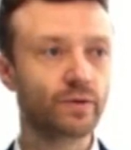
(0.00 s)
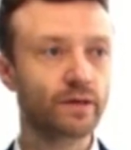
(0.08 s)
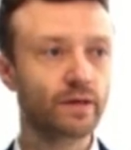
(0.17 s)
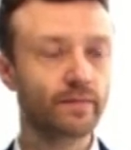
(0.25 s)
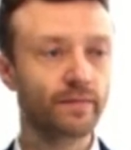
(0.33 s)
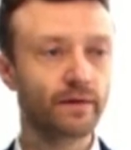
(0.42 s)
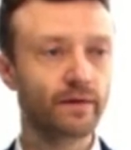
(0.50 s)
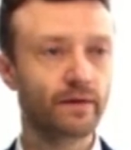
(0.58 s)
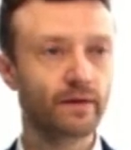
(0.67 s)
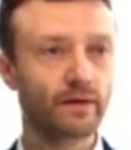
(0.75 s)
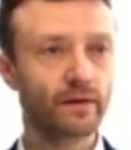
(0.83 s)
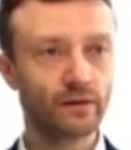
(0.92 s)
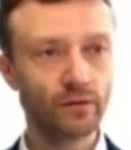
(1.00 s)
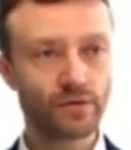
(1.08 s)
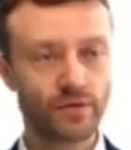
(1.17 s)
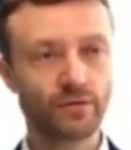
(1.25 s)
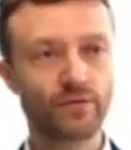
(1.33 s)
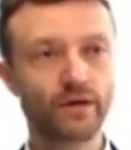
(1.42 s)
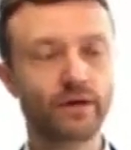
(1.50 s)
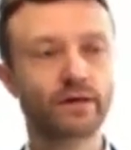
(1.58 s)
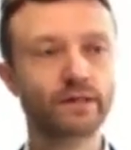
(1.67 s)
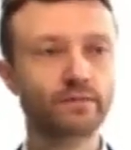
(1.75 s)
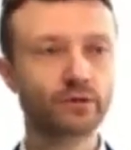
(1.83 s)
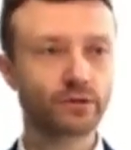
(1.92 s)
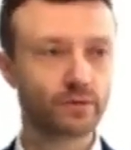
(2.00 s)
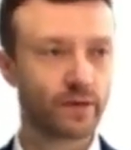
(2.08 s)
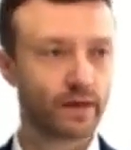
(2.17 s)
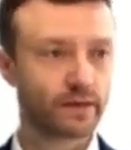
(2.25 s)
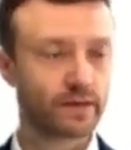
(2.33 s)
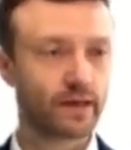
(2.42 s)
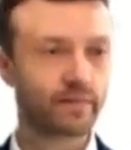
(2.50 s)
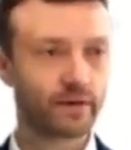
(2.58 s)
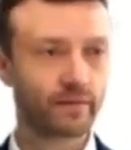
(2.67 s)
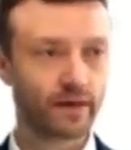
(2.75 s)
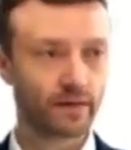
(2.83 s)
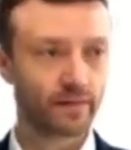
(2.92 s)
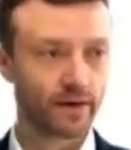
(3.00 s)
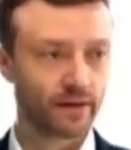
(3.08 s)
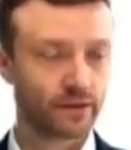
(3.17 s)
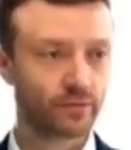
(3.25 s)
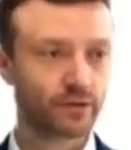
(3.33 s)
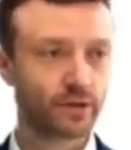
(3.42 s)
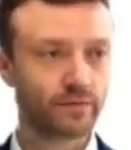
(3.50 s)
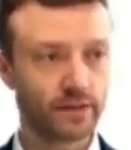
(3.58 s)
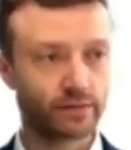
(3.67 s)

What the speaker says: we look through the exemptions that are provided by this regime,